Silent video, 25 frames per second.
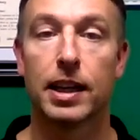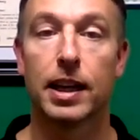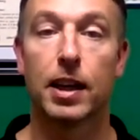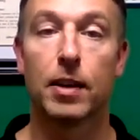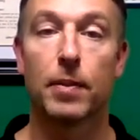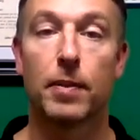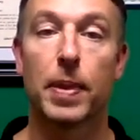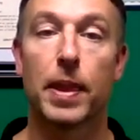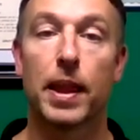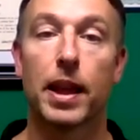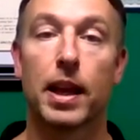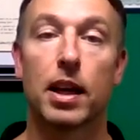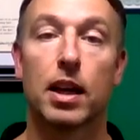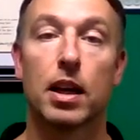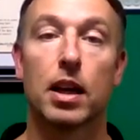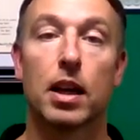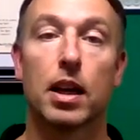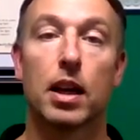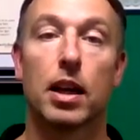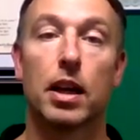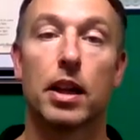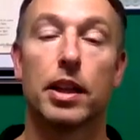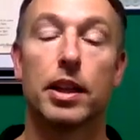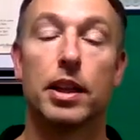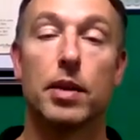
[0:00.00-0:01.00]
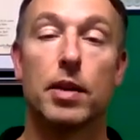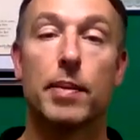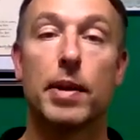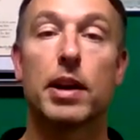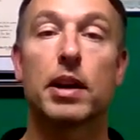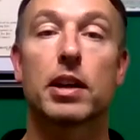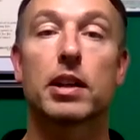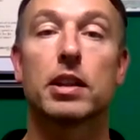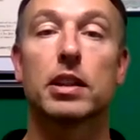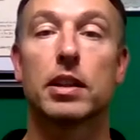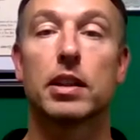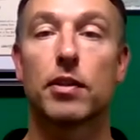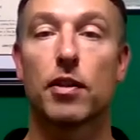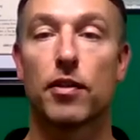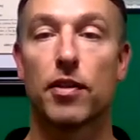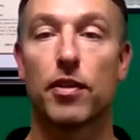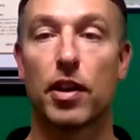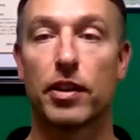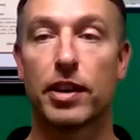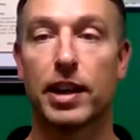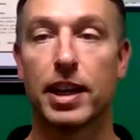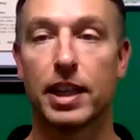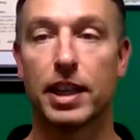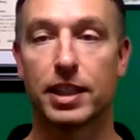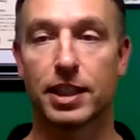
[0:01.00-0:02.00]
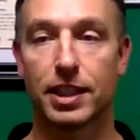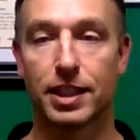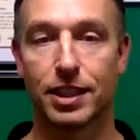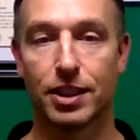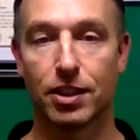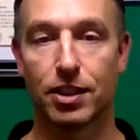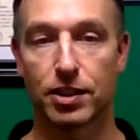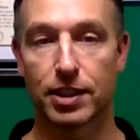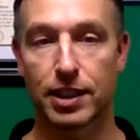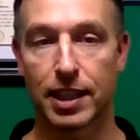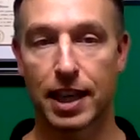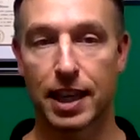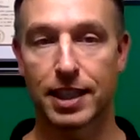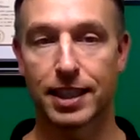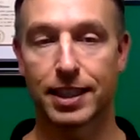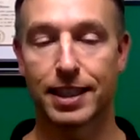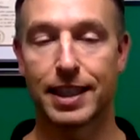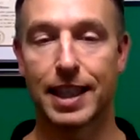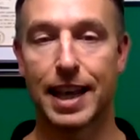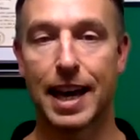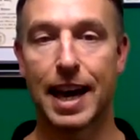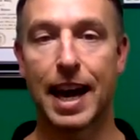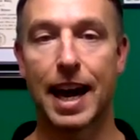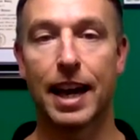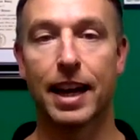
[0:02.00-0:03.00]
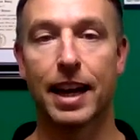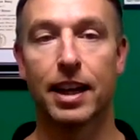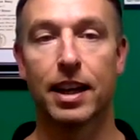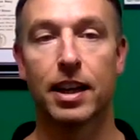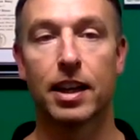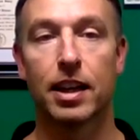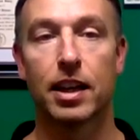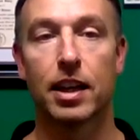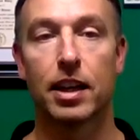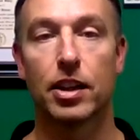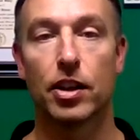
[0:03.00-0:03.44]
Now, the American Liver Foundation, says that